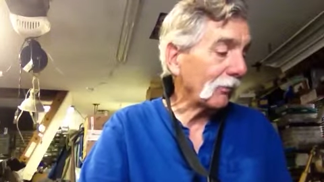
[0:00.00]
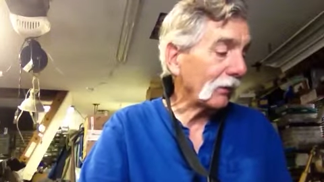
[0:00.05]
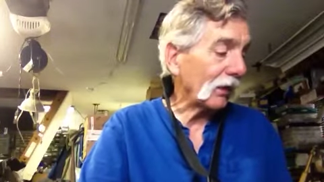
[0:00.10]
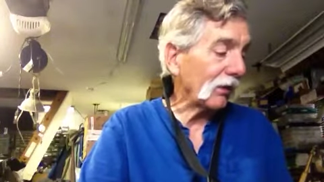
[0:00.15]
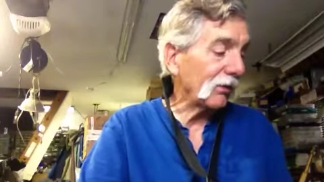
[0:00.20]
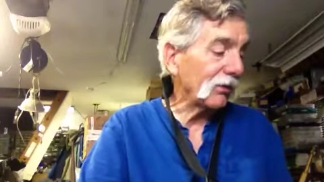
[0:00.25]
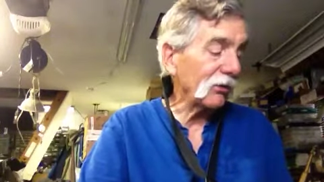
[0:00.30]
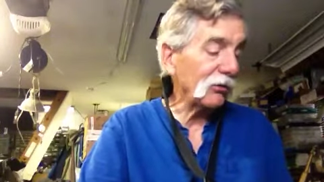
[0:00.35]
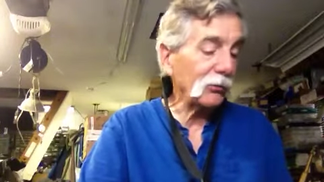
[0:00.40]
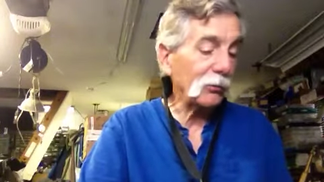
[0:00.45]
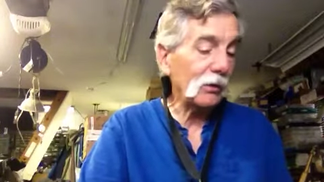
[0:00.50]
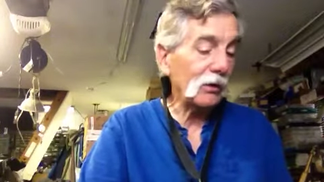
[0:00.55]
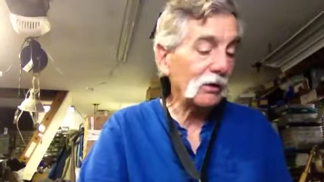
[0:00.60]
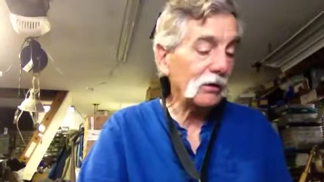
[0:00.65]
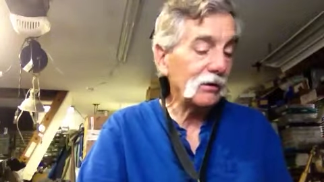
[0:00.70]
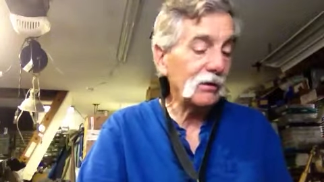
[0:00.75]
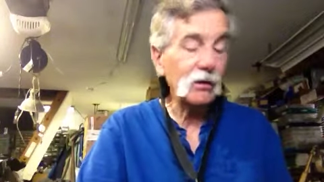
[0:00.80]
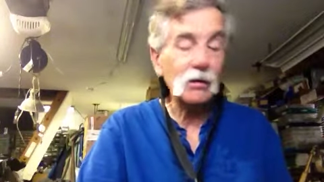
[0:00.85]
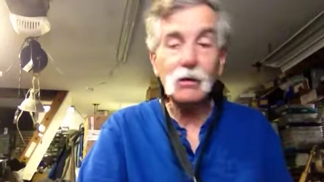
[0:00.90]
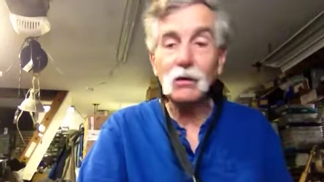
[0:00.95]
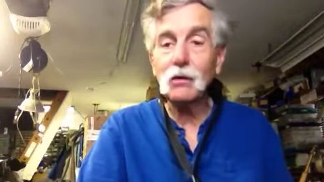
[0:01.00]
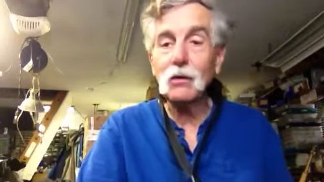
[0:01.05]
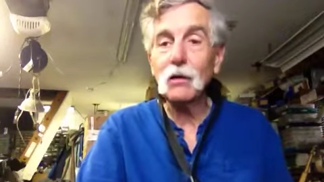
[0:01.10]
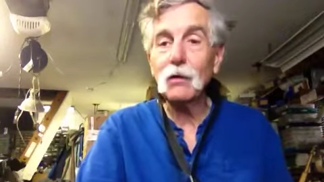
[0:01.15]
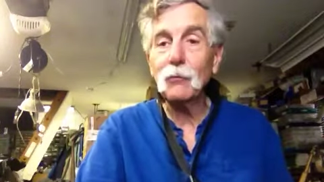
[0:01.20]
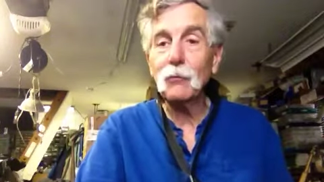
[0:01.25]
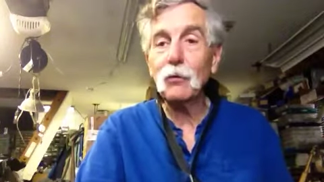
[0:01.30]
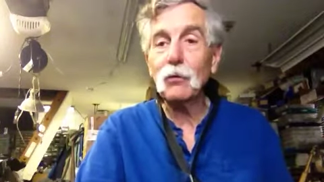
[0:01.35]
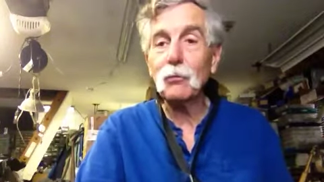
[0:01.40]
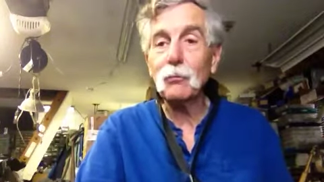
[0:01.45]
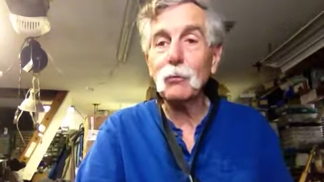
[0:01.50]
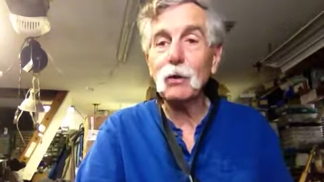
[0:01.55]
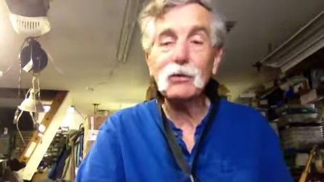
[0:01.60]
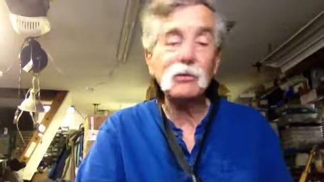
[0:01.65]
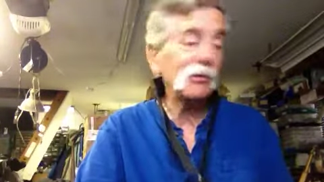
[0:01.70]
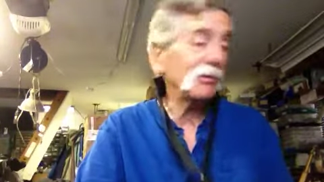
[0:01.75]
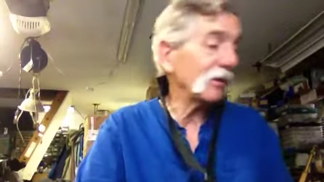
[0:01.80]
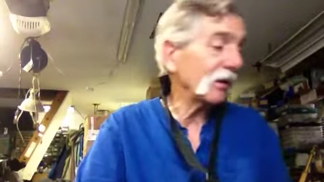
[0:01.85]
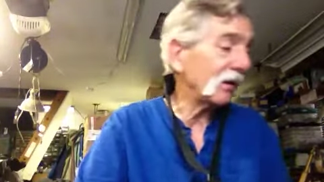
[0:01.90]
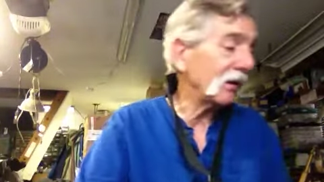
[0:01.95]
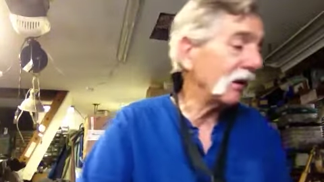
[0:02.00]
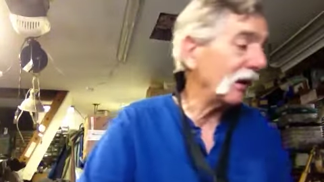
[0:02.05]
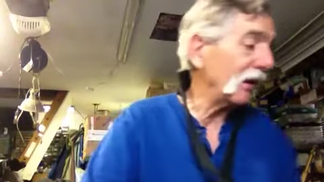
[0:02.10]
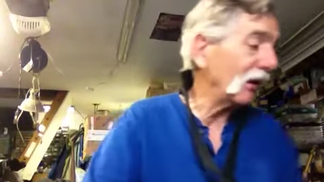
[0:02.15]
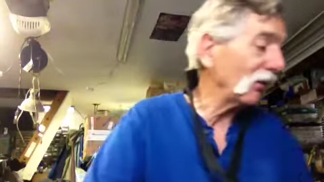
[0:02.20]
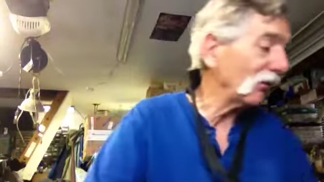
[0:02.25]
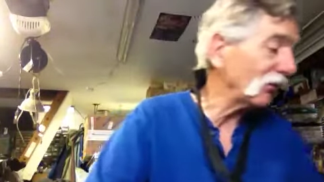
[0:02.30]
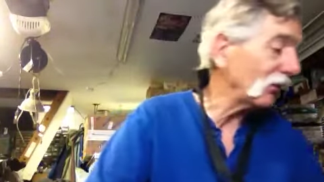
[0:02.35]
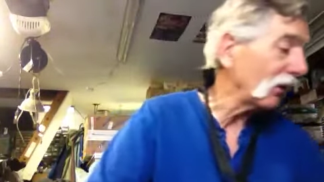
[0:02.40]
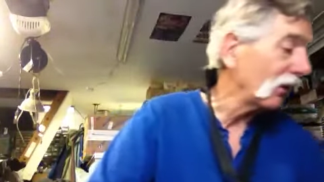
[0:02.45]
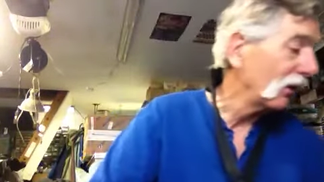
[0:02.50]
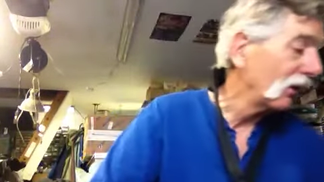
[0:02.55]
This one didn't come with much of a case,